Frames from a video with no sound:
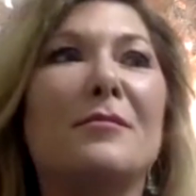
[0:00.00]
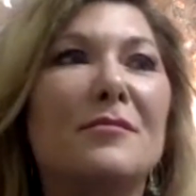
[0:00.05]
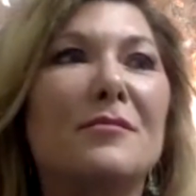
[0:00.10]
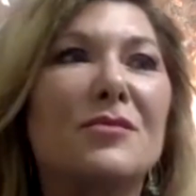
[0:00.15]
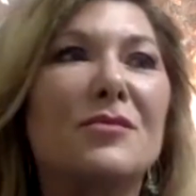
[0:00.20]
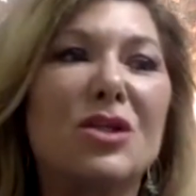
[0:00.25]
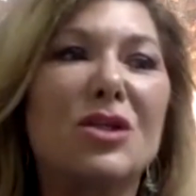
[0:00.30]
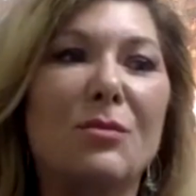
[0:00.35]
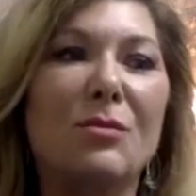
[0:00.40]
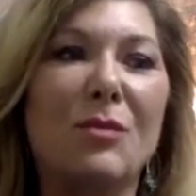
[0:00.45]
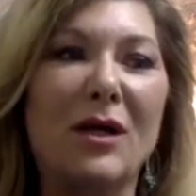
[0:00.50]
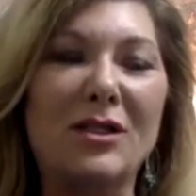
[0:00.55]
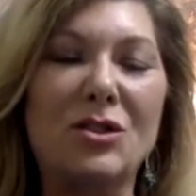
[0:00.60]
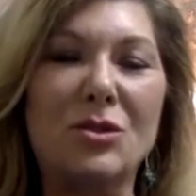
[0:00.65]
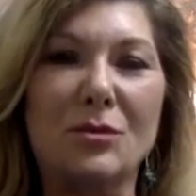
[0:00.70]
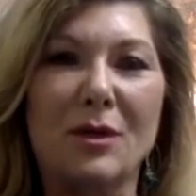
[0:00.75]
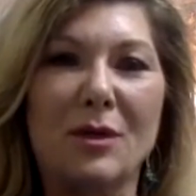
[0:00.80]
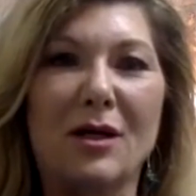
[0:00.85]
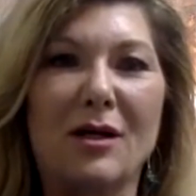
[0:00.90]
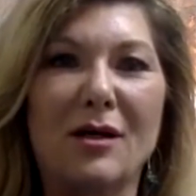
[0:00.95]
She went
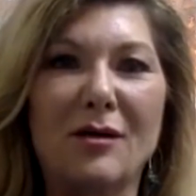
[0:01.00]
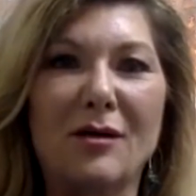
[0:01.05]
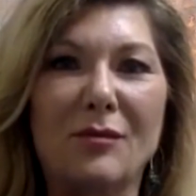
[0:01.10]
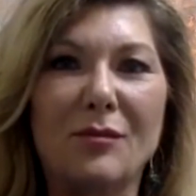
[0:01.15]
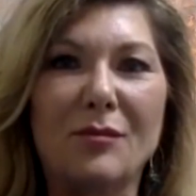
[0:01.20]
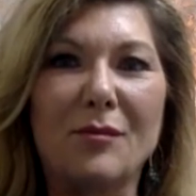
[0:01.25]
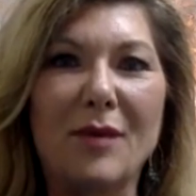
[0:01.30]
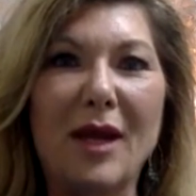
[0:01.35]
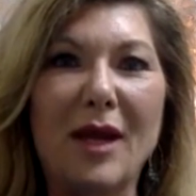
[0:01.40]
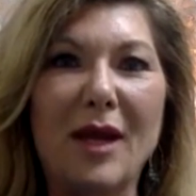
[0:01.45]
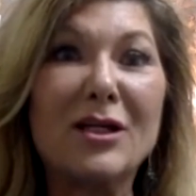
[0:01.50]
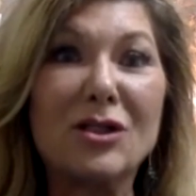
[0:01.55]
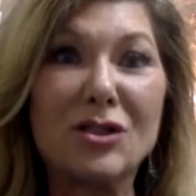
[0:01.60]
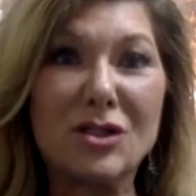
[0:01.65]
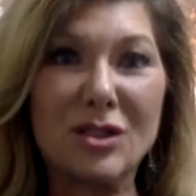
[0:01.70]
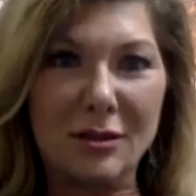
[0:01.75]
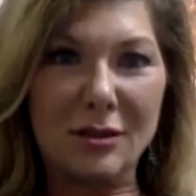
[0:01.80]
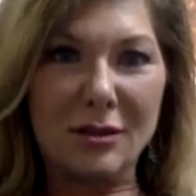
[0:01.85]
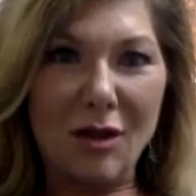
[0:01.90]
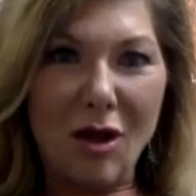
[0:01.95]
to a hair
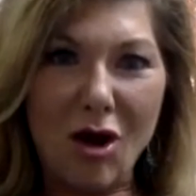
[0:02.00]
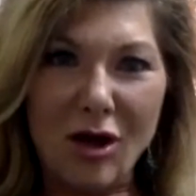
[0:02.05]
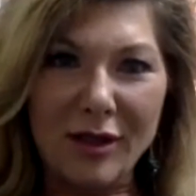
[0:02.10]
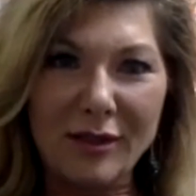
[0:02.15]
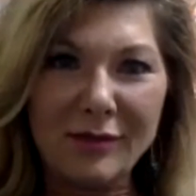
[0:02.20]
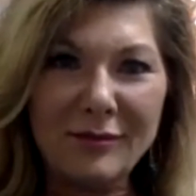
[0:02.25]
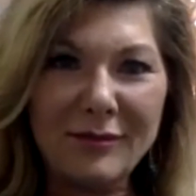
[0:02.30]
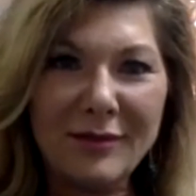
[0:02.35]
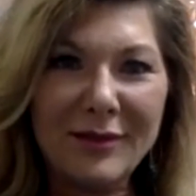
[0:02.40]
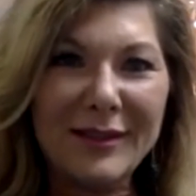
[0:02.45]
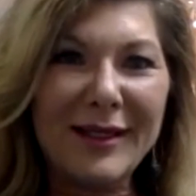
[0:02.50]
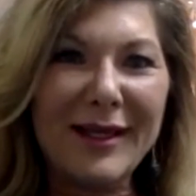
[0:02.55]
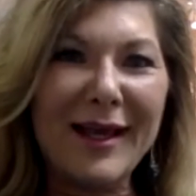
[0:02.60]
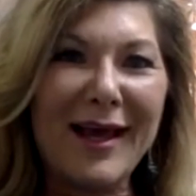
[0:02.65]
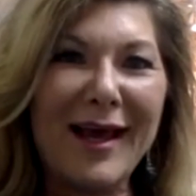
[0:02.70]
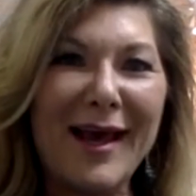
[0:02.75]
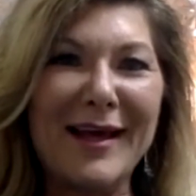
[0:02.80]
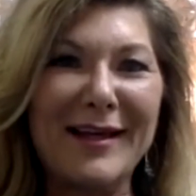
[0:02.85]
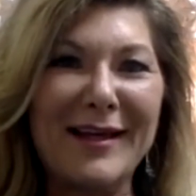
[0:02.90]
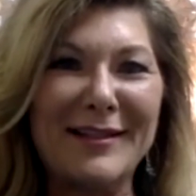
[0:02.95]
salon,
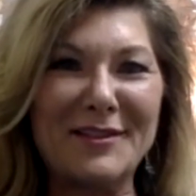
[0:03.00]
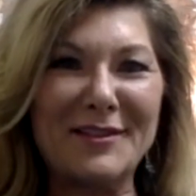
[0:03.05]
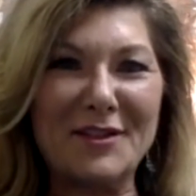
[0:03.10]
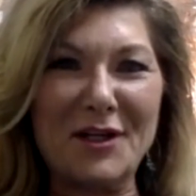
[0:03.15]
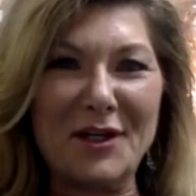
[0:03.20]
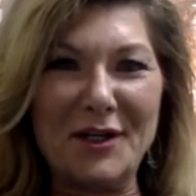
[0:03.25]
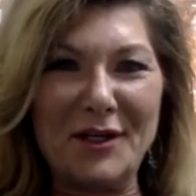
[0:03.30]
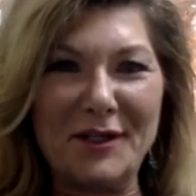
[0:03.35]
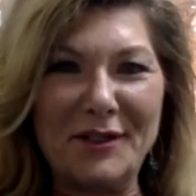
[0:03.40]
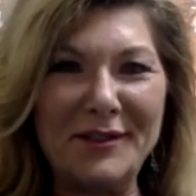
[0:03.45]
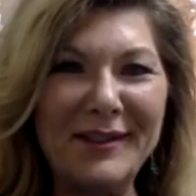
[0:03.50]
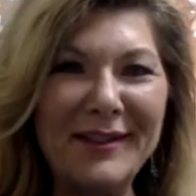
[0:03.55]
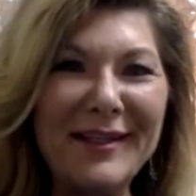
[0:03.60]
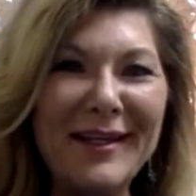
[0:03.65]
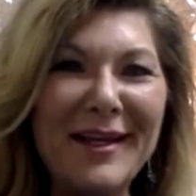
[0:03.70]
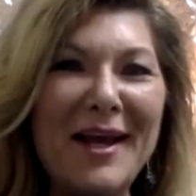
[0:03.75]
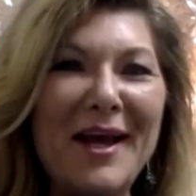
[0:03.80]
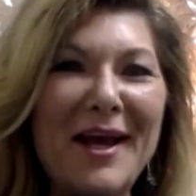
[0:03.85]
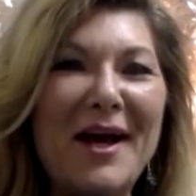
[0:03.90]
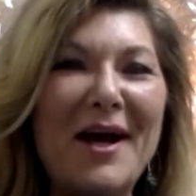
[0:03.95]
had it done.
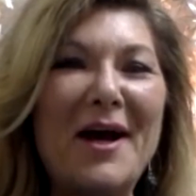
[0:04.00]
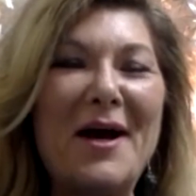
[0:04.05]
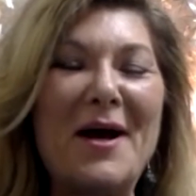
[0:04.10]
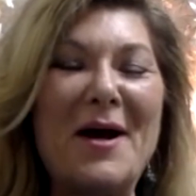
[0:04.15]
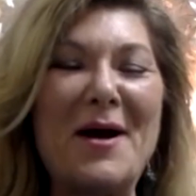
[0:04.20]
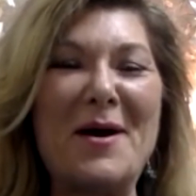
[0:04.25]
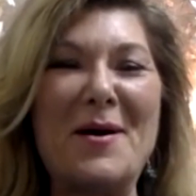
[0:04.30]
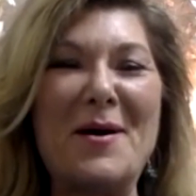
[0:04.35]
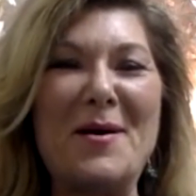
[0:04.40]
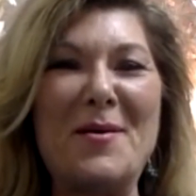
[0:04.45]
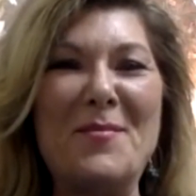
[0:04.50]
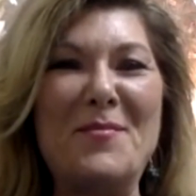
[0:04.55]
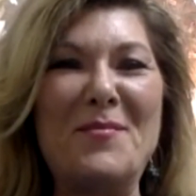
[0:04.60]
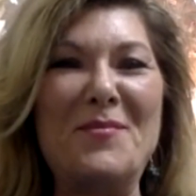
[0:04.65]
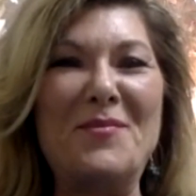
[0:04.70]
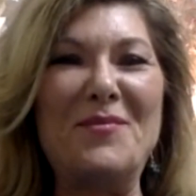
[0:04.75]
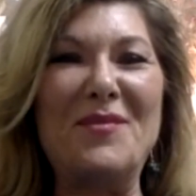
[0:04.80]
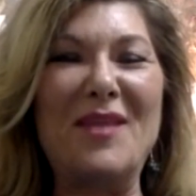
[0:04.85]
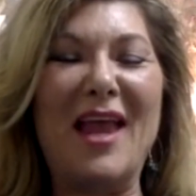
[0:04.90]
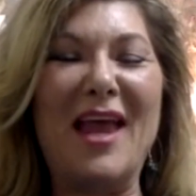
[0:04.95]

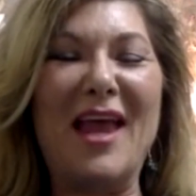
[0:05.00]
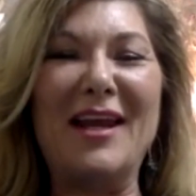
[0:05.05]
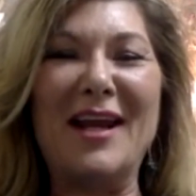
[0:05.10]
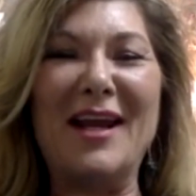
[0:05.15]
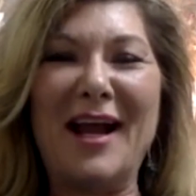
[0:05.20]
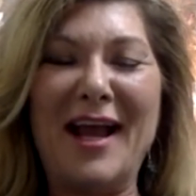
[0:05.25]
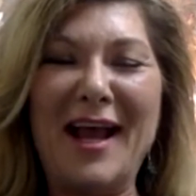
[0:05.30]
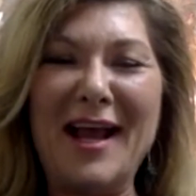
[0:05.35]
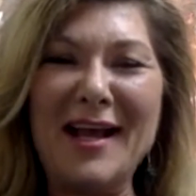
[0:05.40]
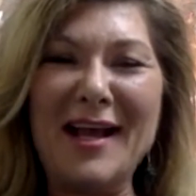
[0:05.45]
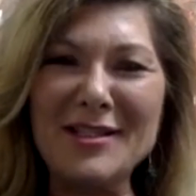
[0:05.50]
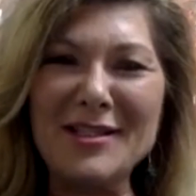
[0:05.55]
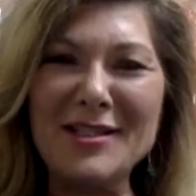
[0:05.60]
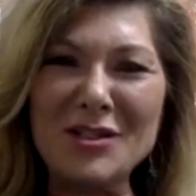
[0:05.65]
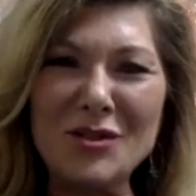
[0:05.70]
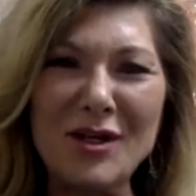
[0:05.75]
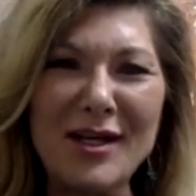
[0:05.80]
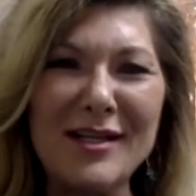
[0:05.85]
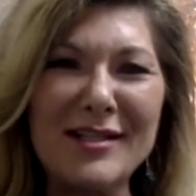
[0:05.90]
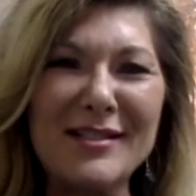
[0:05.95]
And I asked
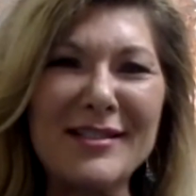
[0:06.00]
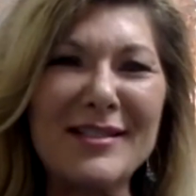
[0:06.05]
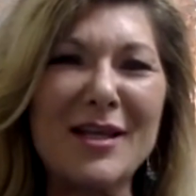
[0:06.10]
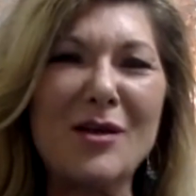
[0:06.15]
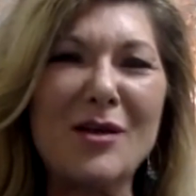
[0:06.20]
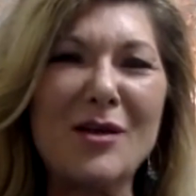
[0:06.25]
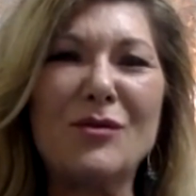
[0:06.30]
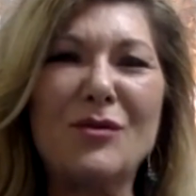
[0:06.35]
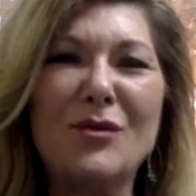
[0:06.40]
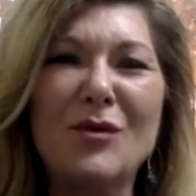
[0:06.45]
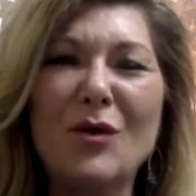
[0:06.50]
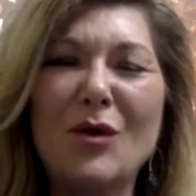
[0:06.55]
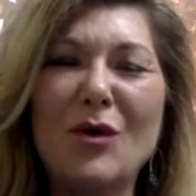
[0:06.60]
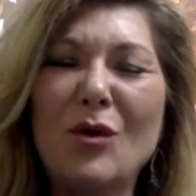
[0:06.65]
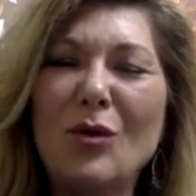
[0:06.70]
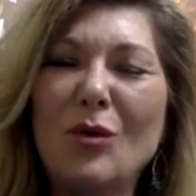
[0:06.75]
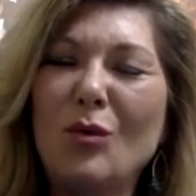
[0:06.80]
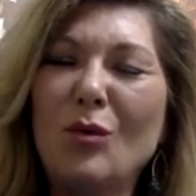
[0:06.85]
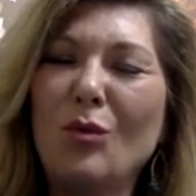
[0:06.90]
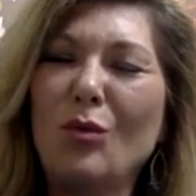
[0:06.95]
her, I said,
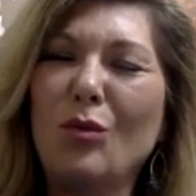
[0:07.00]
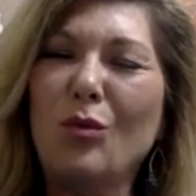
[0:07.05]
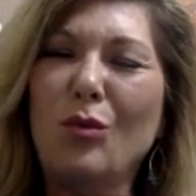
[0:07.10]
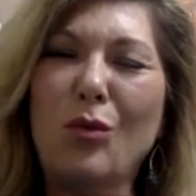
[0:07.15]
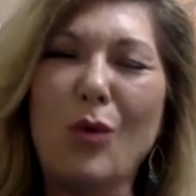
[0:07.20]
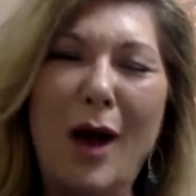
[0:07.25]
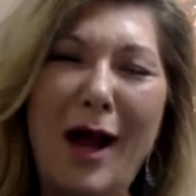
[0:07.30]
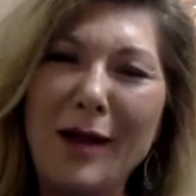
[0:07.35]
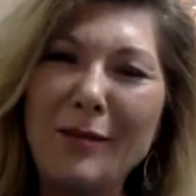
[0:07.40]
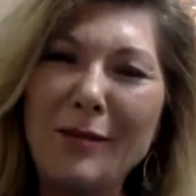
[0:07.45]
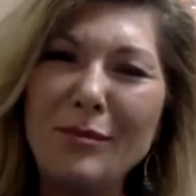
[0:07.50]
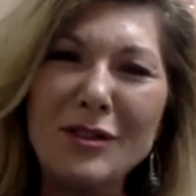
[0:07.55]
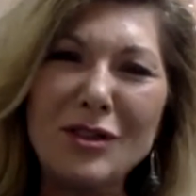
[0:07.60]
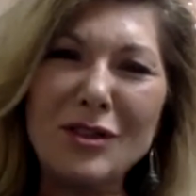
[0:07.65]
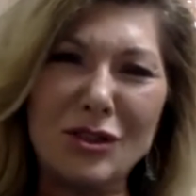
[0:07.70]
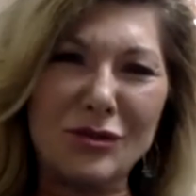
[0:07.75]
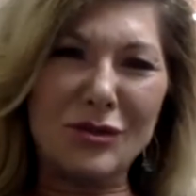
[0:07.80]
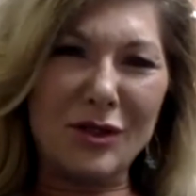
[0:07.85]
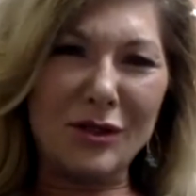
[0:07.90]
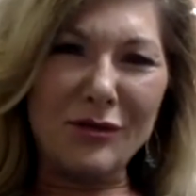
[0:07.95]
why would
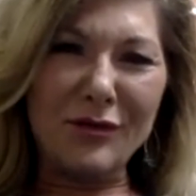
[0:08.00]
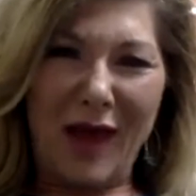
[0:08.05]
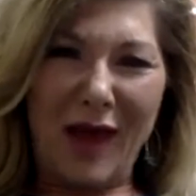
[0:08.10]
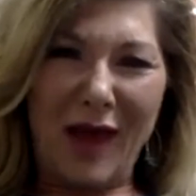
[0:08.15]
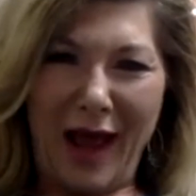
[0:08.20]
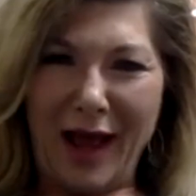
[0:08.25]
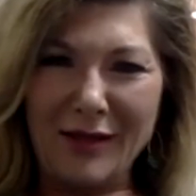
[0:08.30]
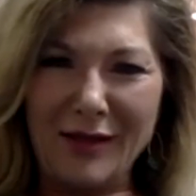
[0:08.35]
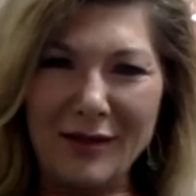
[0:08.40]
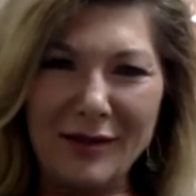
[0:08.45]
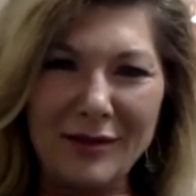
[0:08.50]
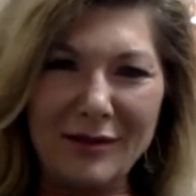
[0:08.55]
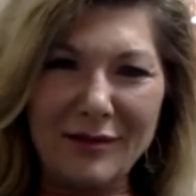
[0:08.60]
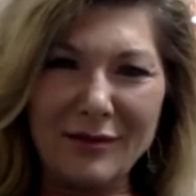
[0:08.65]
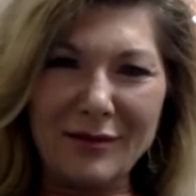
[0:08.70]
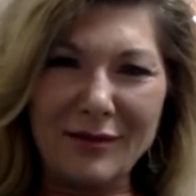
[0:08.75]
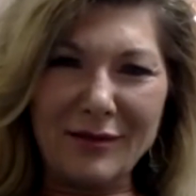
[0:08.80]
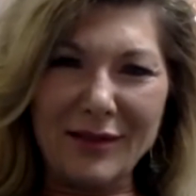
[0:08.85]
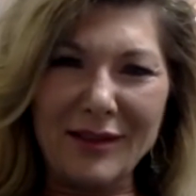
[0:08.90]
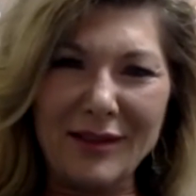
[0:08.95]
you do that?
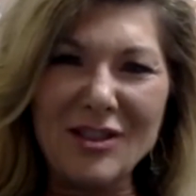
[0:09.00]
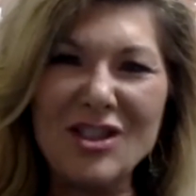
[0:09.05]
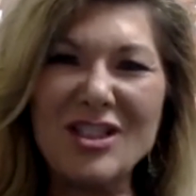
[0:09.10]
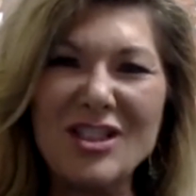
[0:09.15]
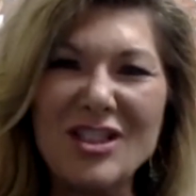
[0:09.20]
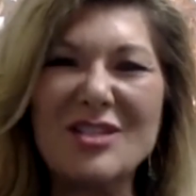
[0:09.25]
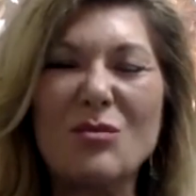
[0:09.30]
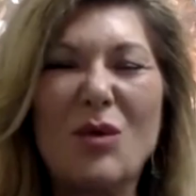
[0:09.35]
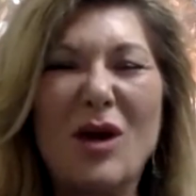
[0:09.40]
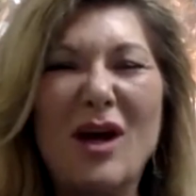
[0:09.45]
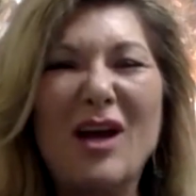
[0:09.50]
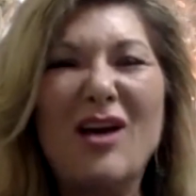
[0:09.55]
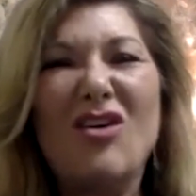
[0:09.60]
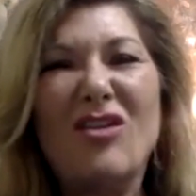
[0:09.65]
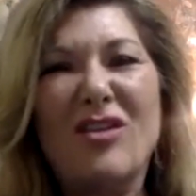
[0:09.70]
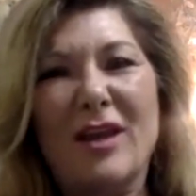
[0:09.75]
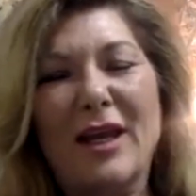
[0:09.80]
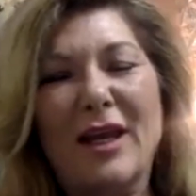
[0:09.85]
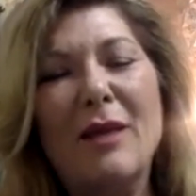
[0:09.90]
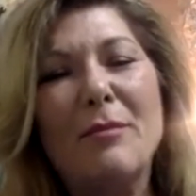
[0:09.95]
And she said, well,
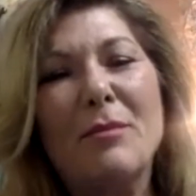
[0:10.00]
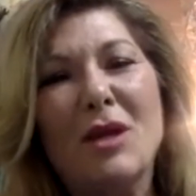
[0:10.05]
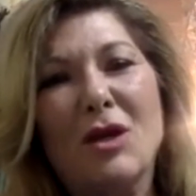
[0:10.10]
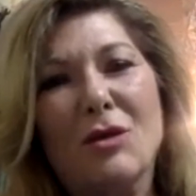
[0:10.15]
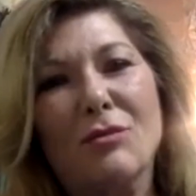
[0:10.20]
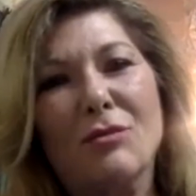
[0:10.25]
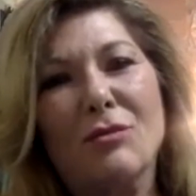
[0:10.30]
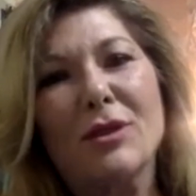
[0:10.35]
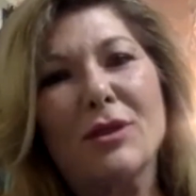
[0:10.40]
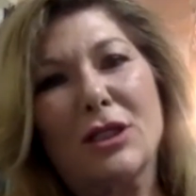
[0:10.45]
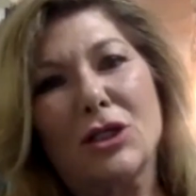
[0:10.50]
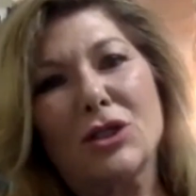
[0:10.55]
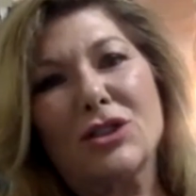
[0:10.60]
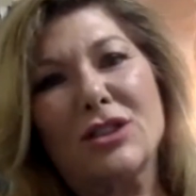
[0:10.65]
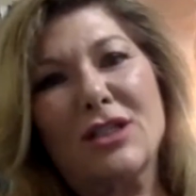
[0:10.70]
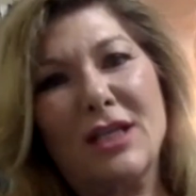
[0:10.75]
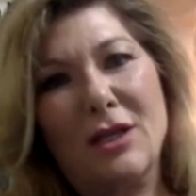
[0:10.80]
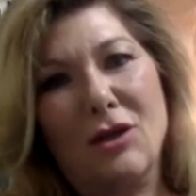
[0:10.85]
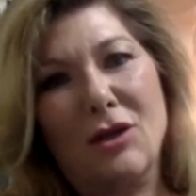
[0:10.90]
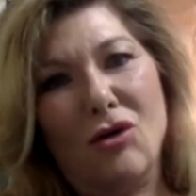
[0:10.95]
they gave me a really good
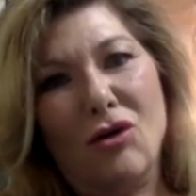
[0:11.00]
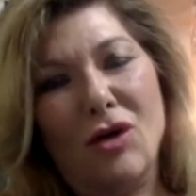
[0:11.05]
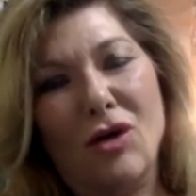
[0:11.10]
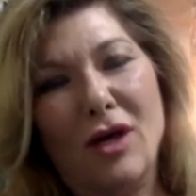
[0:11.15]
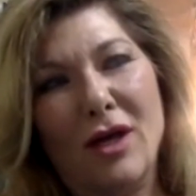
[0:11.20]
deal.